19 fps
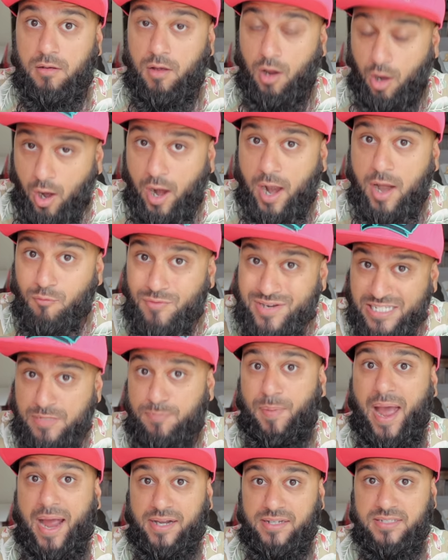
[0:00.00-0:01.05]
All right,
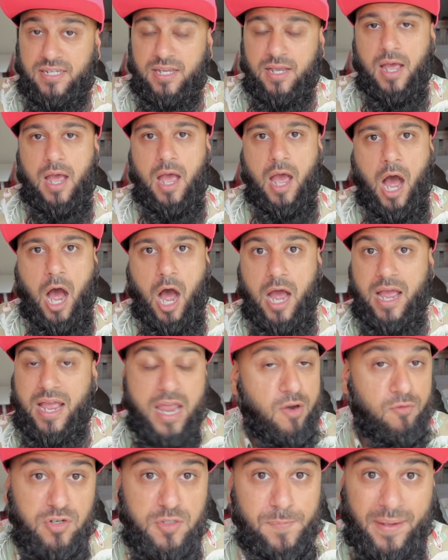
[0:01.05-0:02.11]
respect.
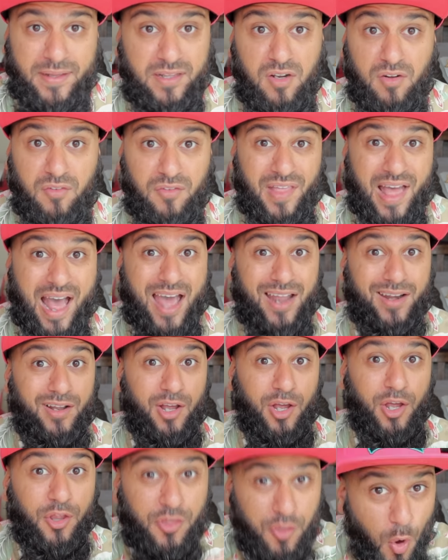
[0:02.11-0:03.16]
Irrespective of that,
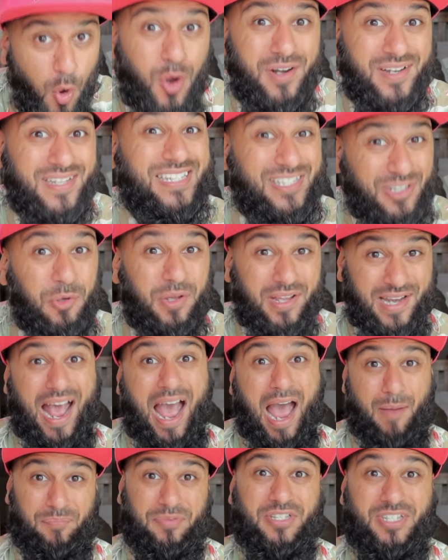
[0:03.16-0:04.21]
Dhuhr is still gonna
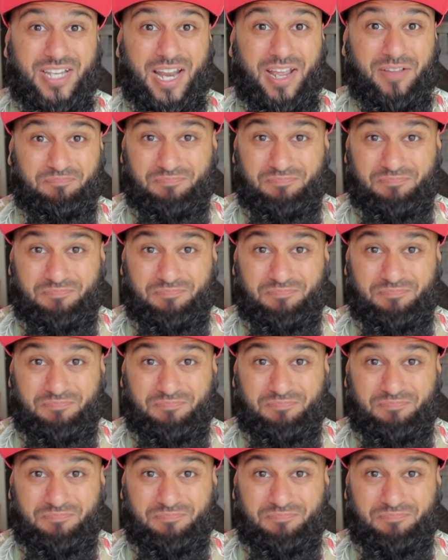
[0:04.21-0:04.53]
happen today.